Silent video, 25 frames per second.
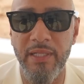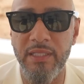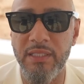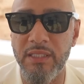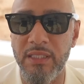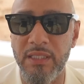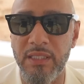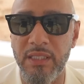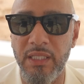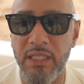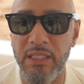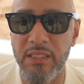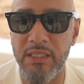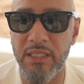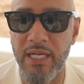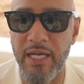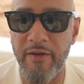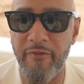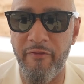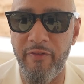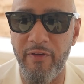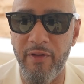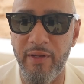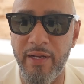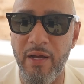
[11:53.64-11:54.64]
businesses, and
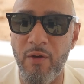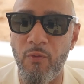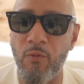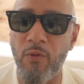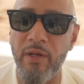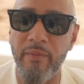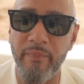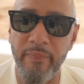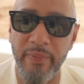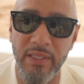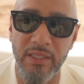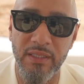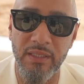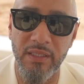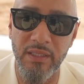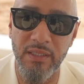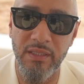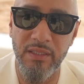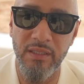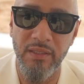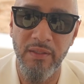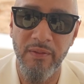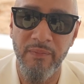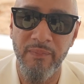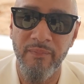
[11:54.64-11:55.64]
I feel that one
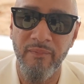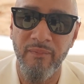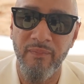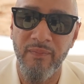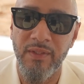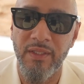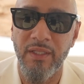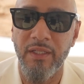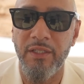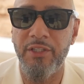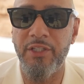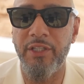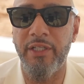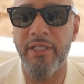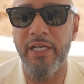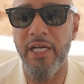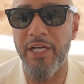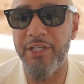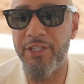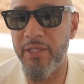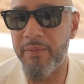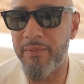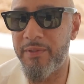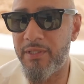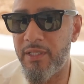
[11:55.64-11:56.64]
business should
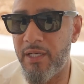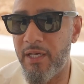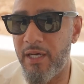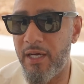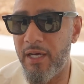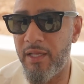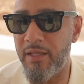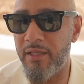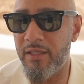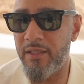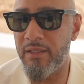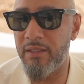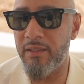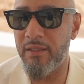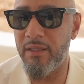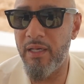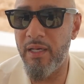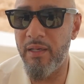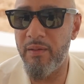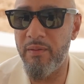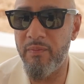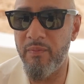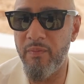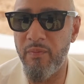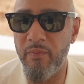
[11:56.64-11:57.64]
catch up to the other.
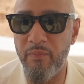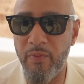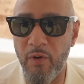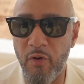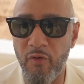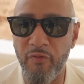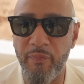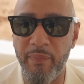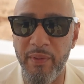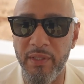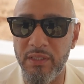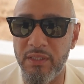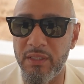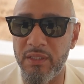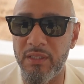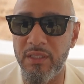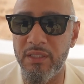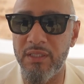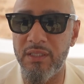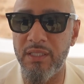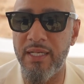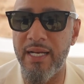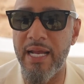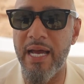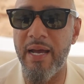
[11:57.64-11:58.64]
And both
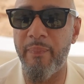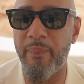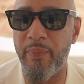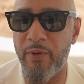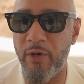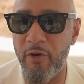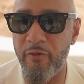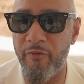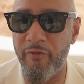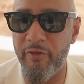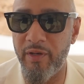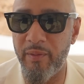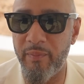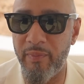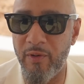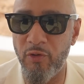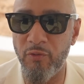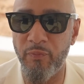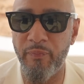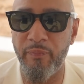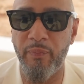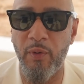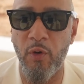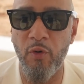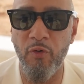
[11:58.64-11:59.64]
businesses are not perfect.
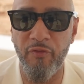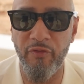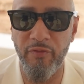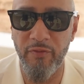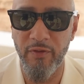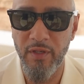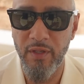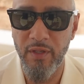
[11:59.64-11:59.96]
Both